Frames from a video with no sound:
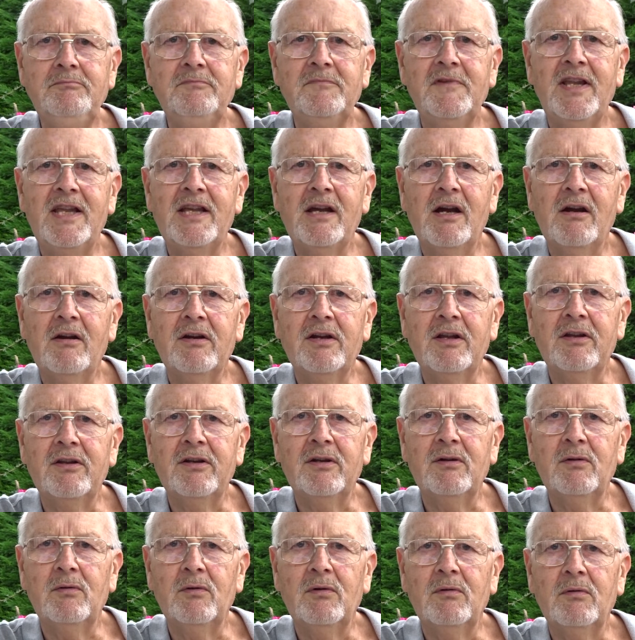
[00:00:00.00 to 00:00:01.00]
They are
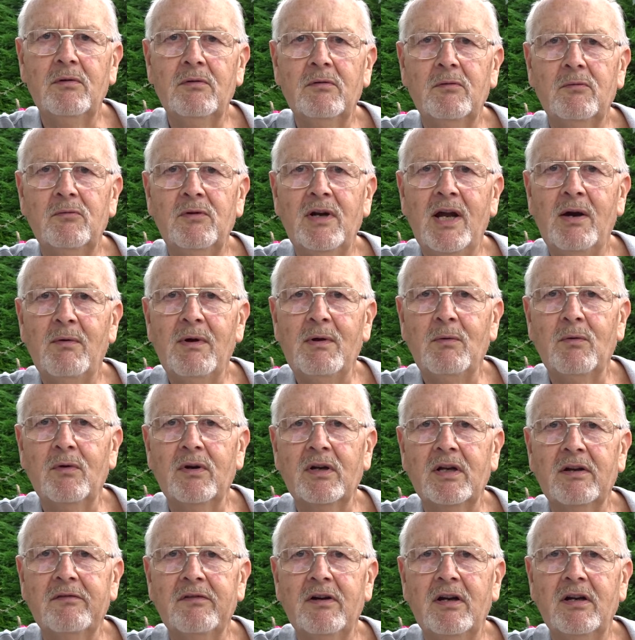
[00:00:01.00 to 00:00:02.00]
another railway
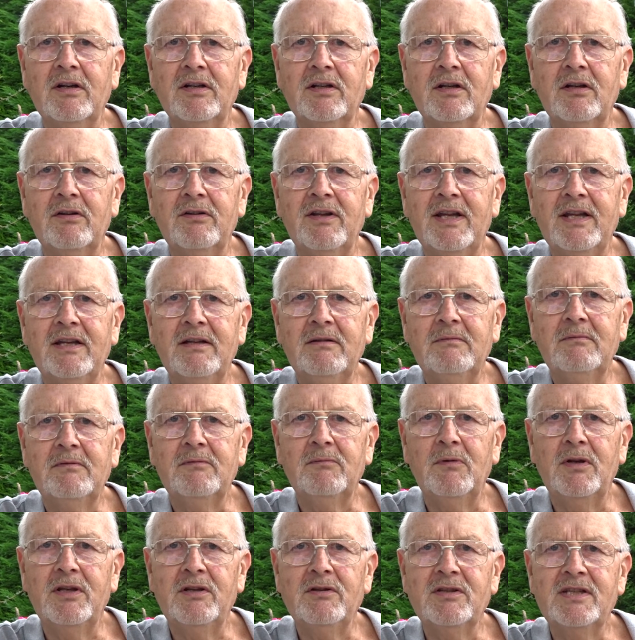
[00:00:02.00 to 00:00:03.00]
work of art, aren't they?
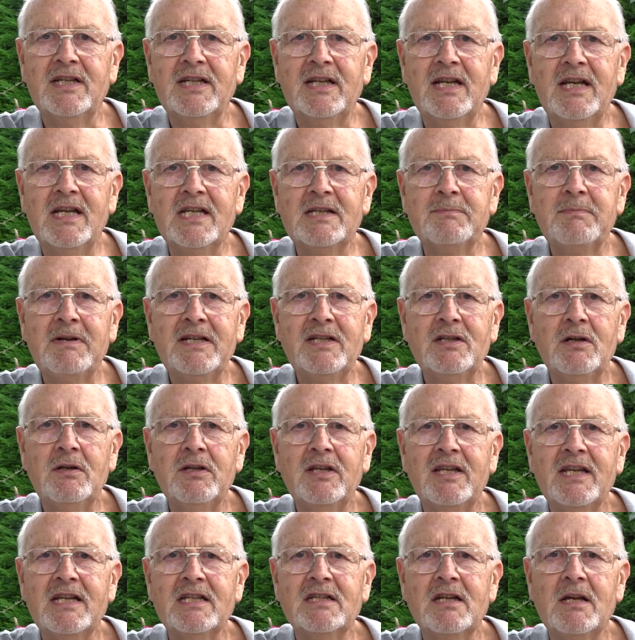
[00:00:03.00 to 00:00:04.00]
When you see, especially
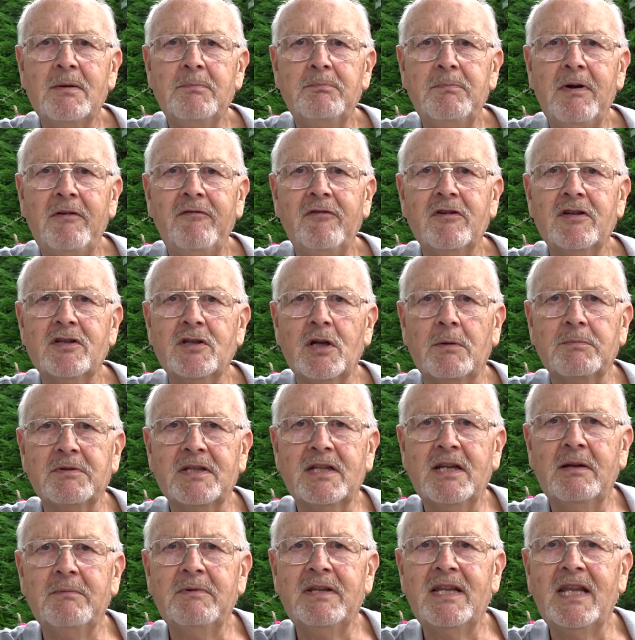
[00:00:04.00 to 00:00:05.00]
on things like buffer stops,
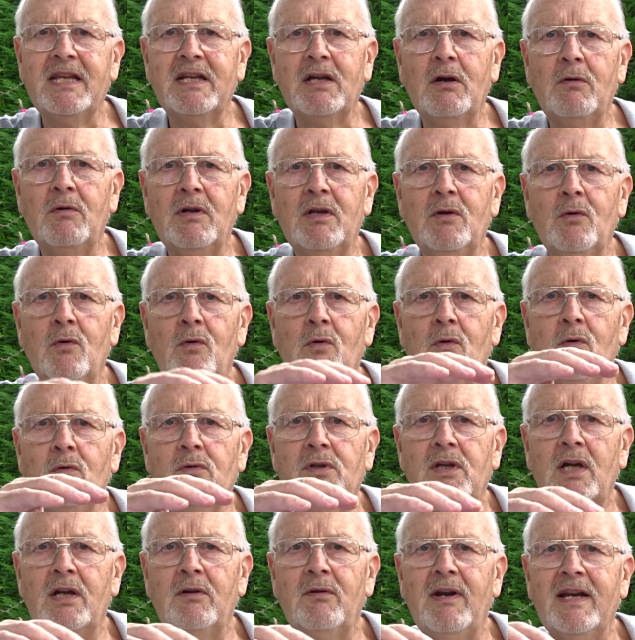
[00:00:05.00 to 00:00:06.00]
and I mean, they go in all
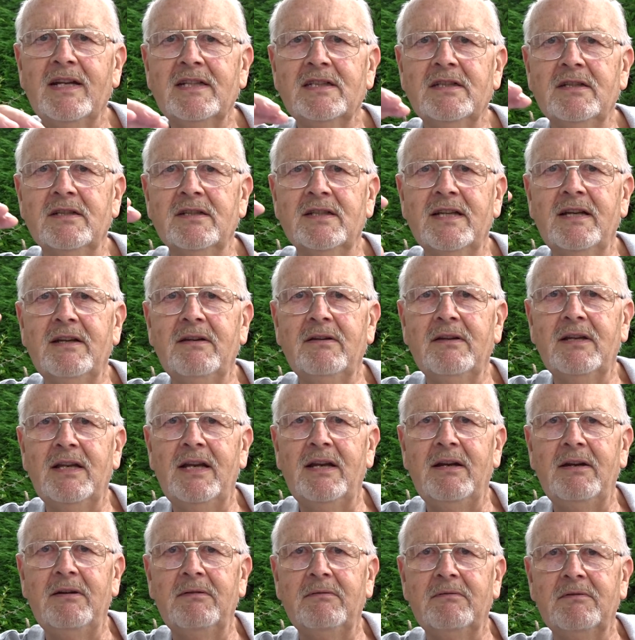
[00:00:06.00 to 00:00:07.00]
directions. They're,
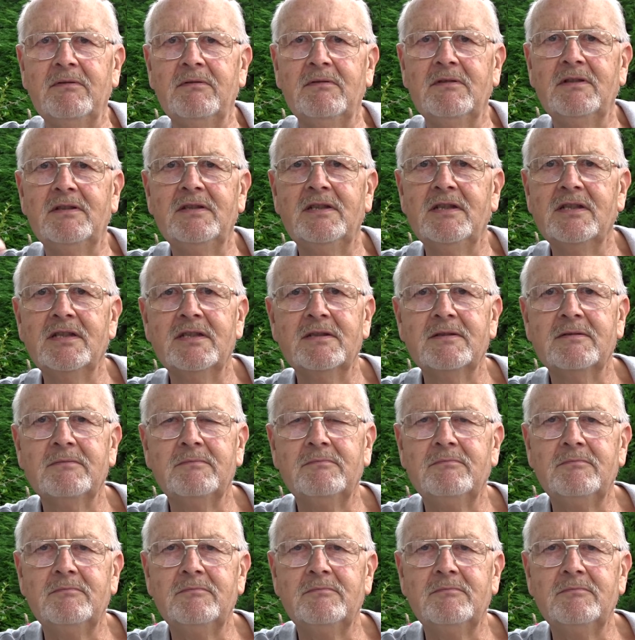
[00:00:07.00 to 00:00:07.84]
they're just